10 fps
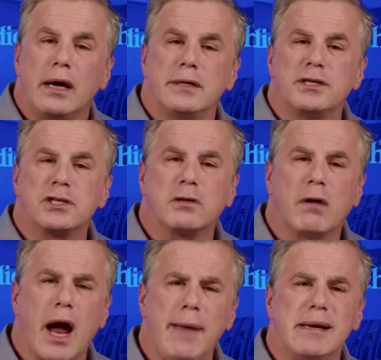
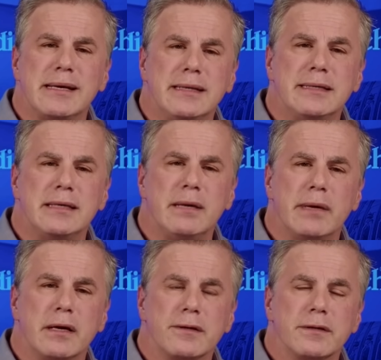describing these
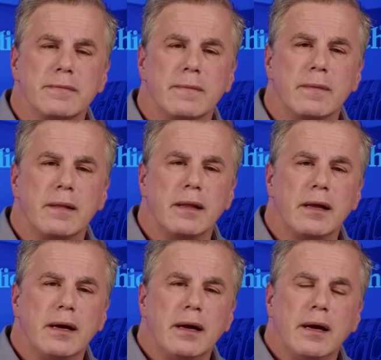emails.
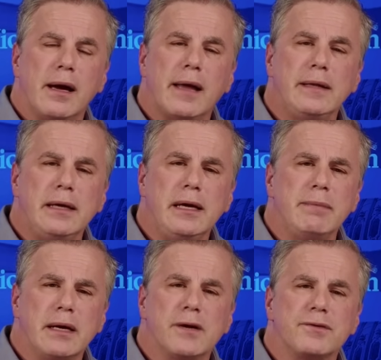And the
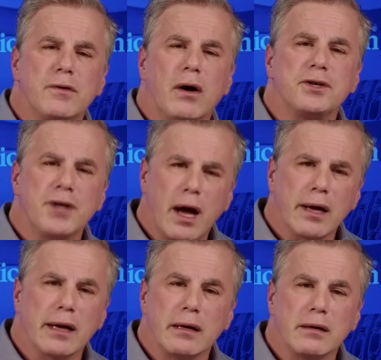emails are
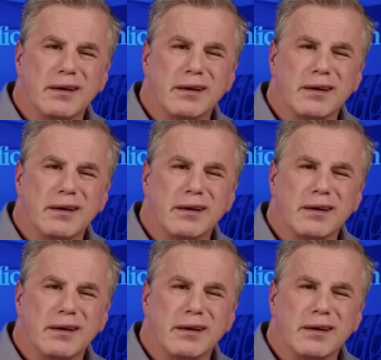shocking,